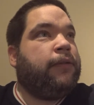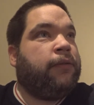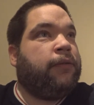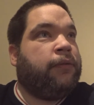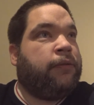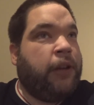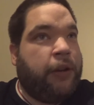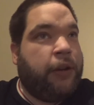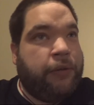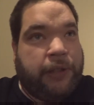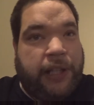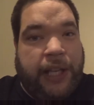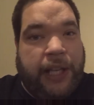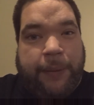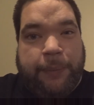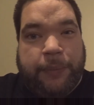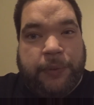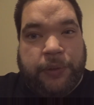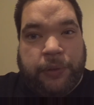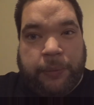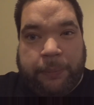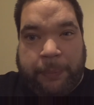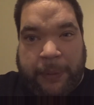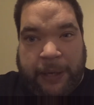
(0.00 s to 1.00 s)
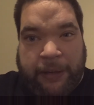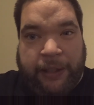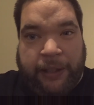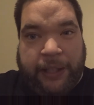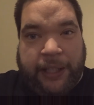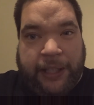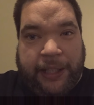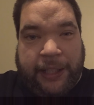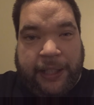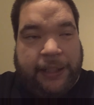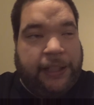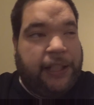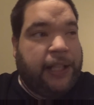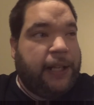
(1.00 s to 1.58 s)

road lamps or barricade